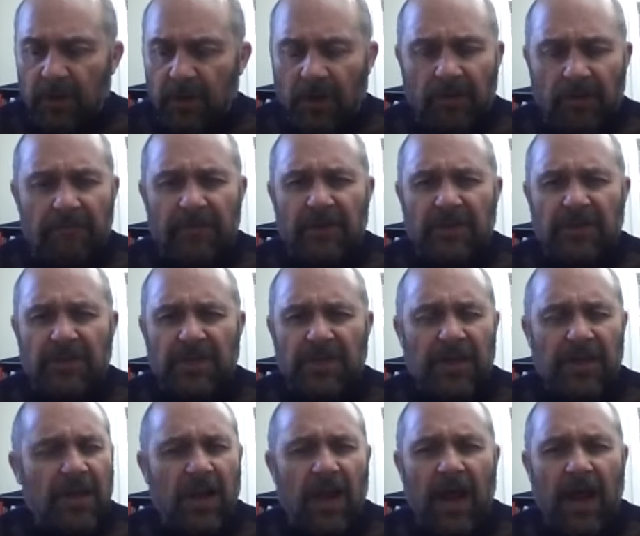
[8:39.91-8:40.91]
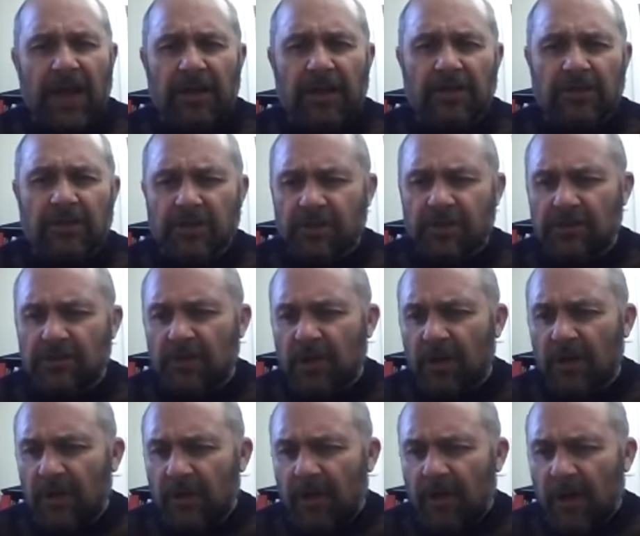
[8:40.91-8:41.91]
convincing clients
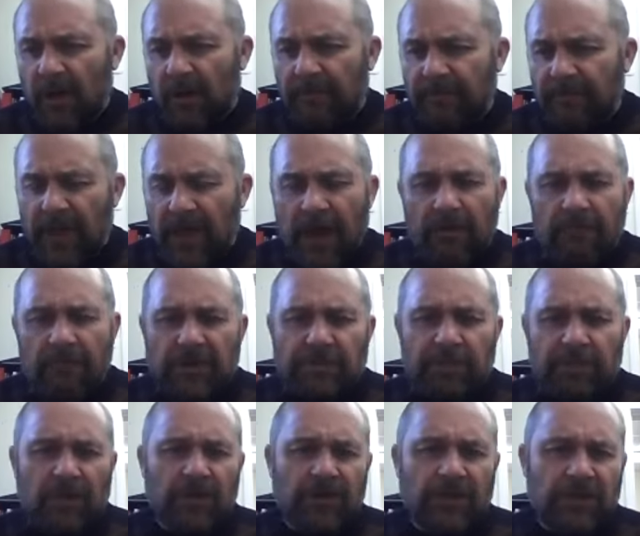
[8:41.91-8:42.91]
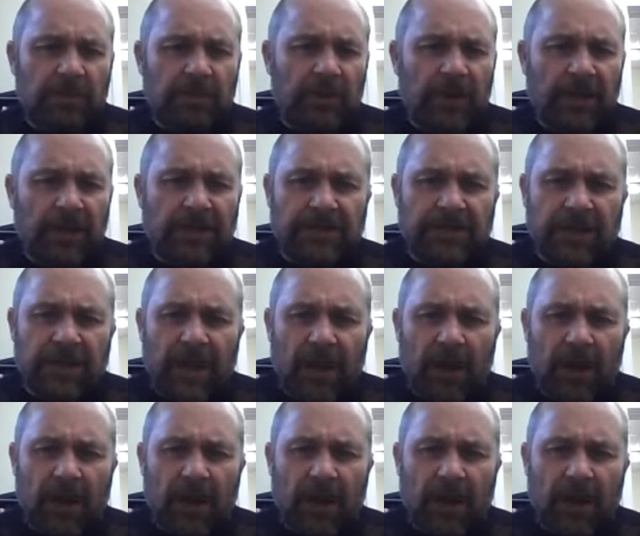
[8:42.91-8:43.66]
of their responsibility